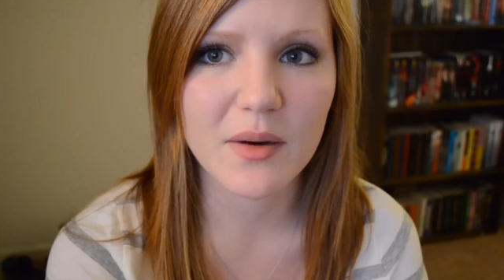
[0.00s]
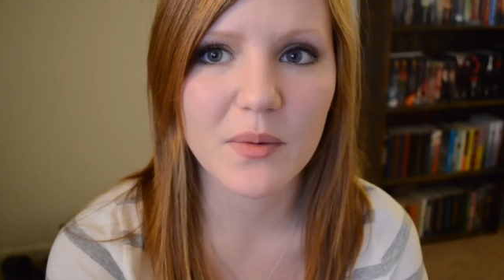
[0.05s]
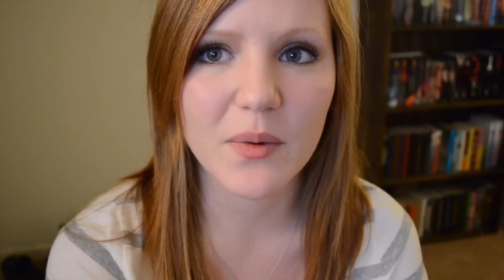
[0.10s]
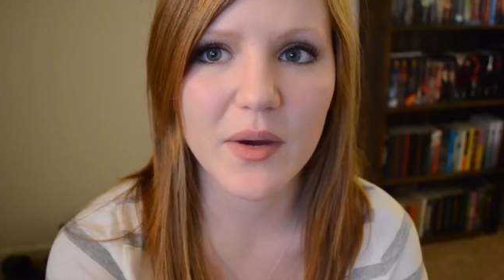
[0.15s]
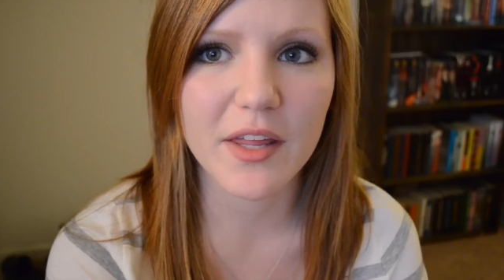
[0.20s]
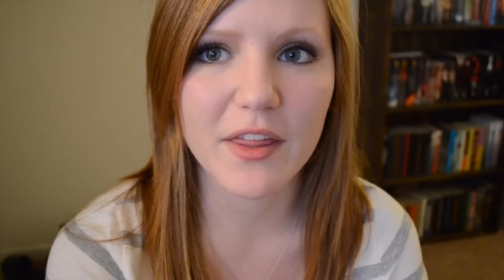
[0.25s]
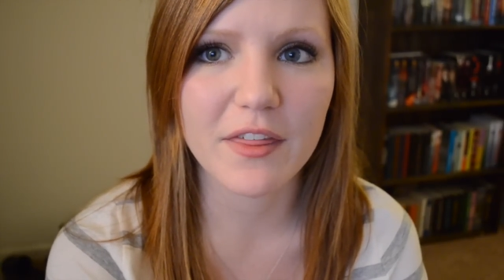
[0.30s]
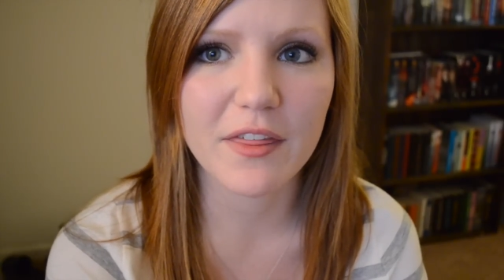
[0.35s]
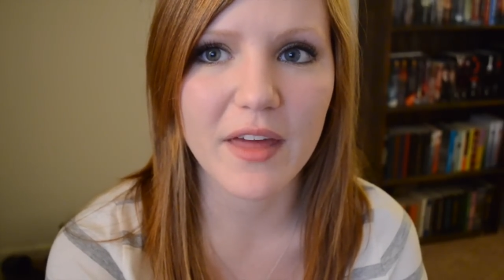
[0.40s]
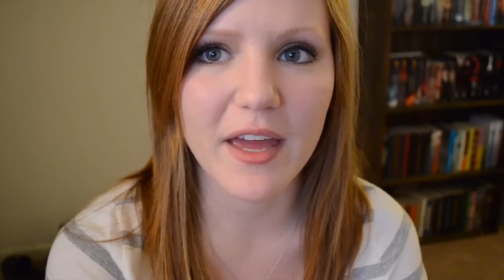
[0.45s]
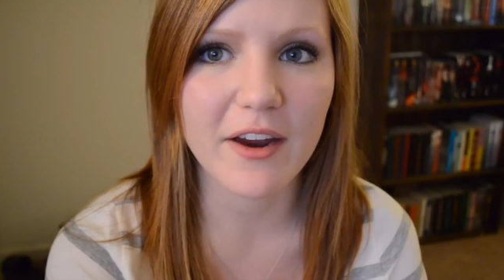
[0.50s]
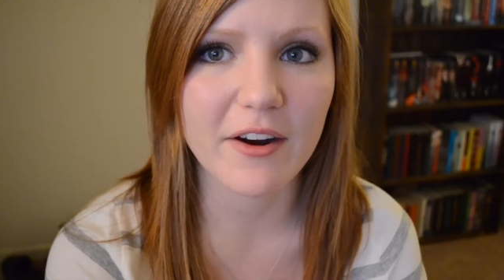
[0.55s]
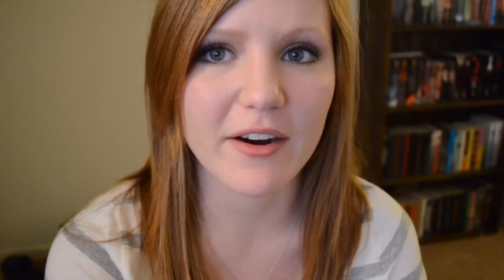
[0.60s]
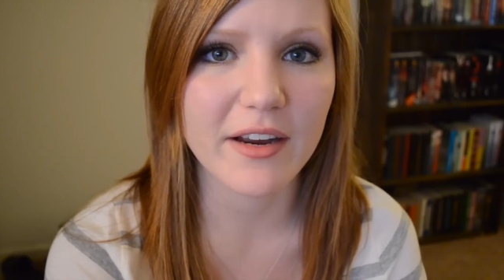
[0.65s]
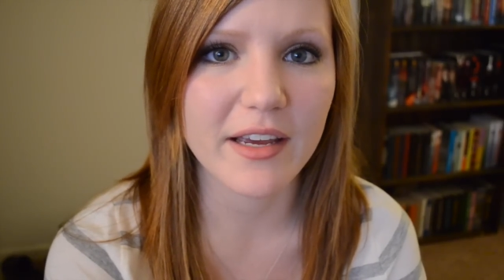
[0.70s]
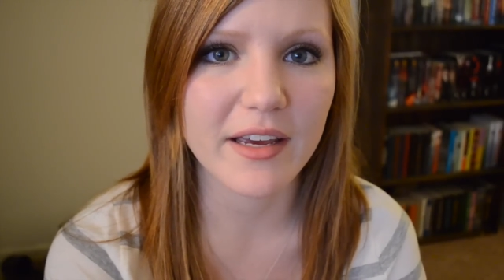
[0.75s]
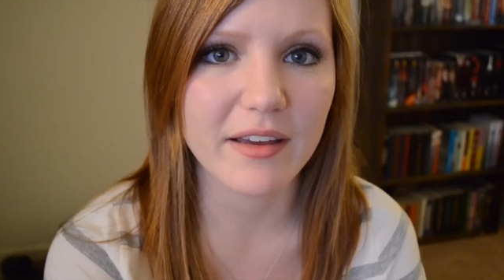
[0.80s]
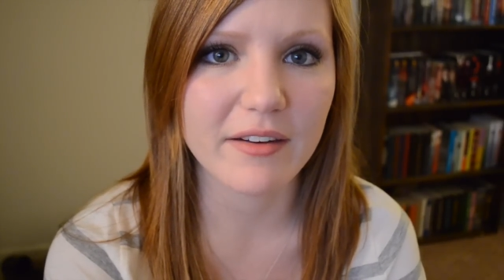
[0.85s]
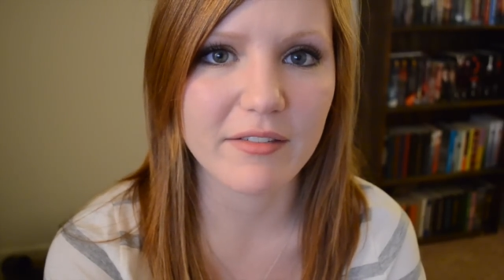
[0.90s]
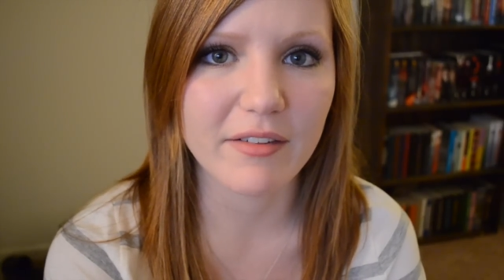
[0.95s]
with
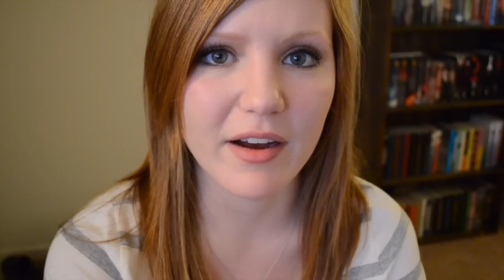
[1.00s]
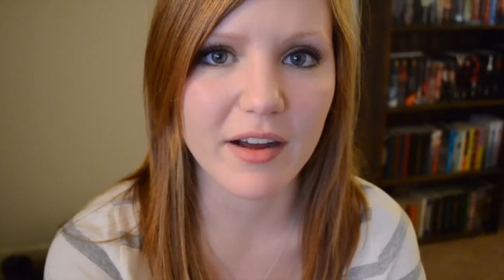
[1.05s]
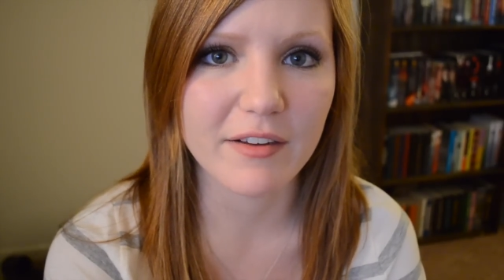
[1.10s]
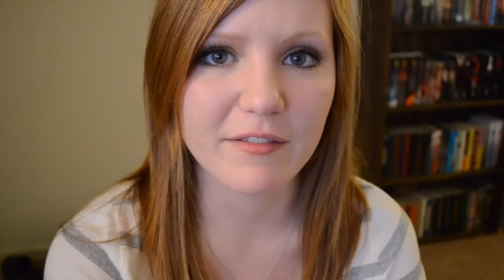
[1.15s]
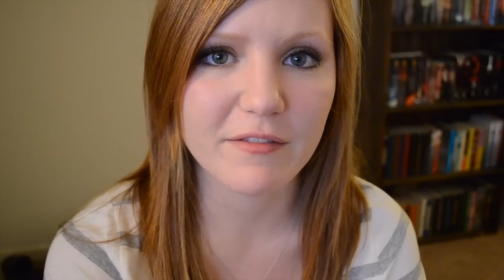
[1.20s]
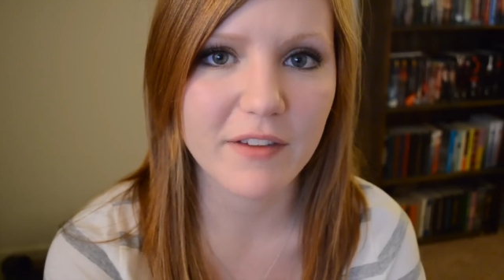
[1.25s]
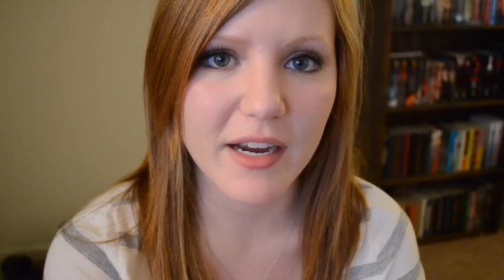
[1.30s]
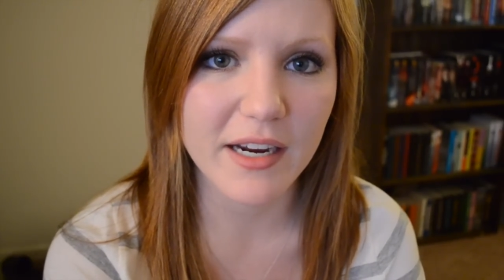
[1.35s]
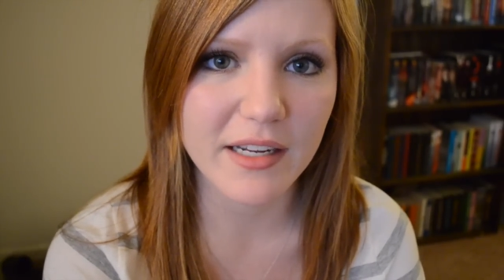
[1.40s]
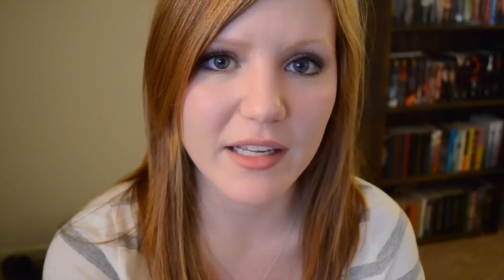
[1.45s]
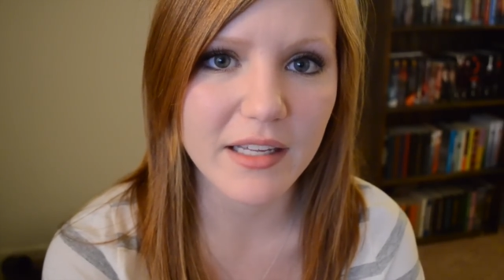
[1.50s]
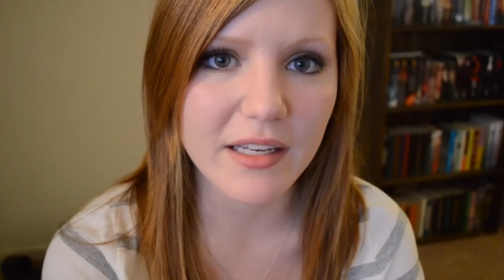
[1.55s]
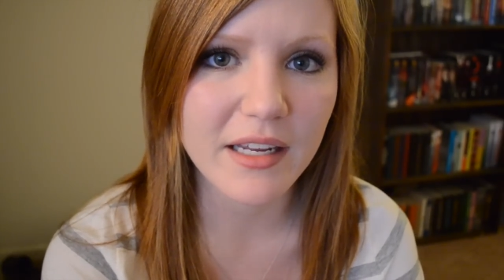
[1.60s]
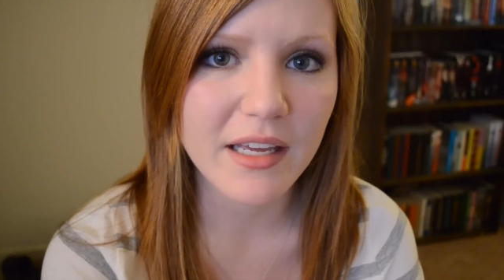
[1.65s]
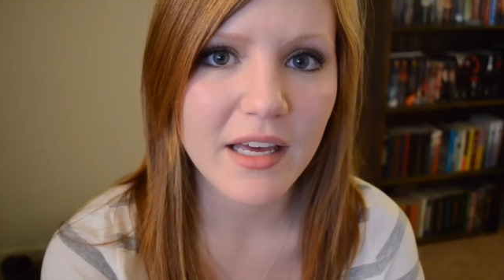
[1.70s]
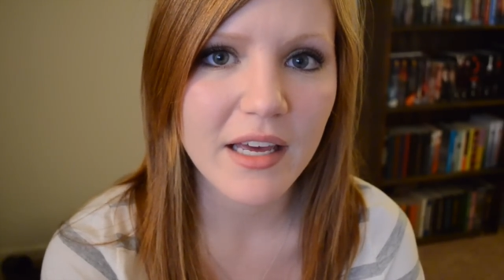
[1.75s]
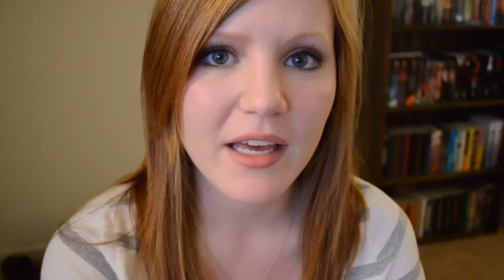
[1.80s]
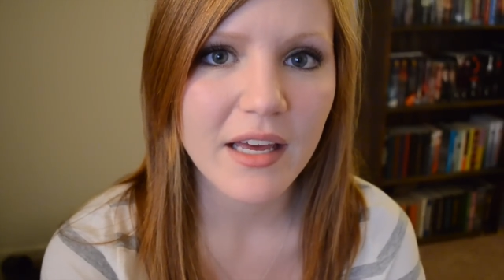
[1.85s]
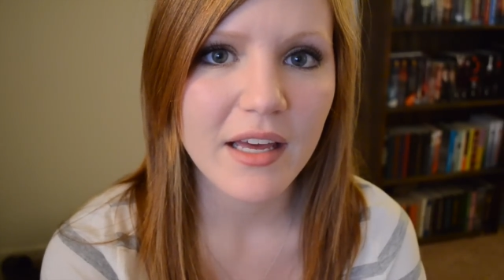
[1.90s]
Harry and Ron fighting,